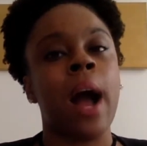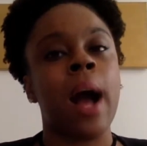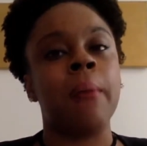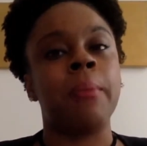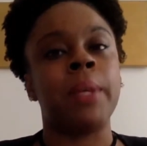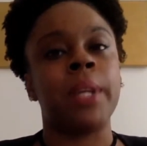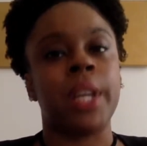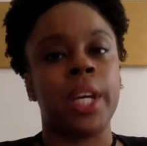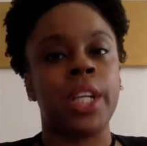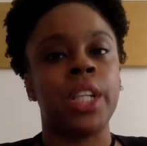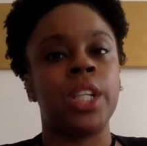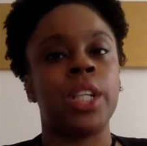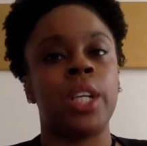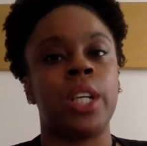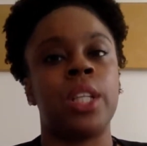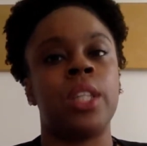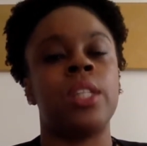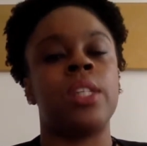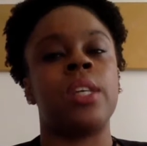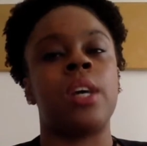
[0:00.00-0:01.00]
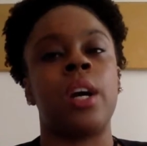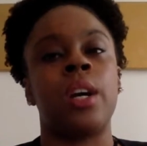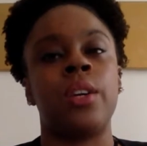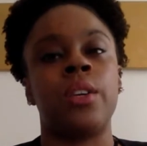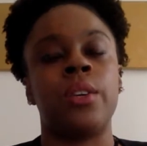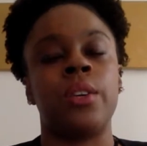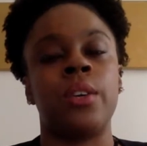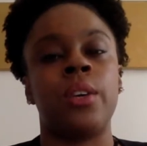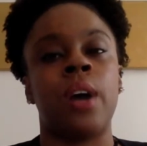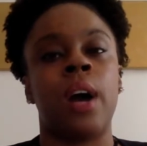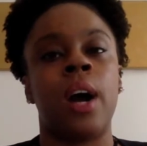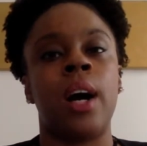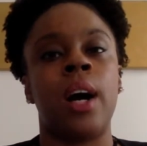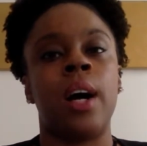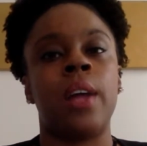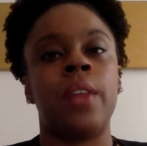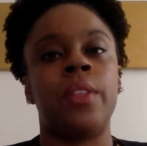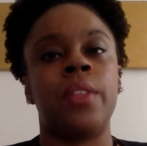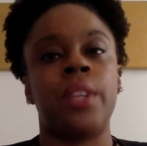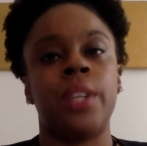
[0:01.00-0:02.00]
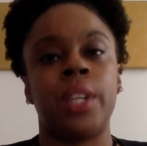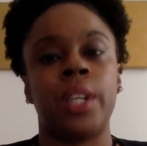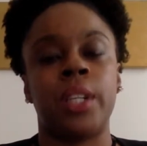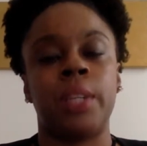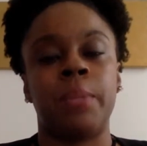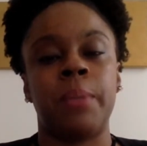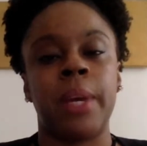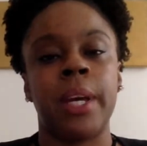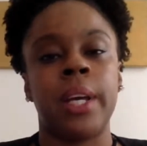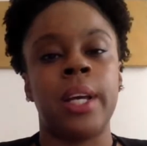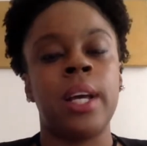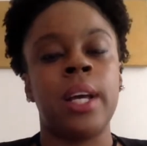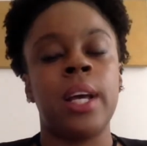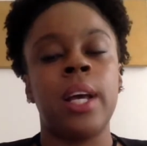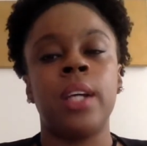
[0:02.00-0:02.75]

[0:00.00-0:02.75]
obligations under the judgment.